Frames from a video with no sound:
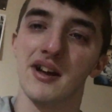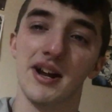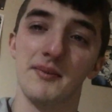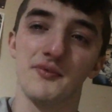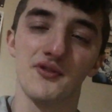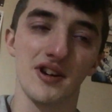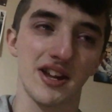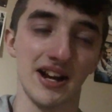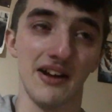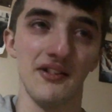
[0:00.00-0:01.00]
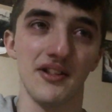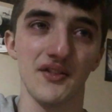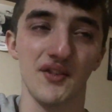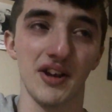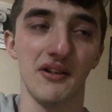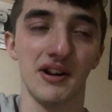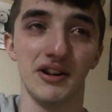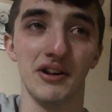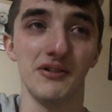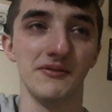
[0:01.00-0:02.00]
And I'm freaking out in this video, I
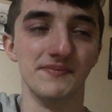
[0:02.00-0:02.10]
know.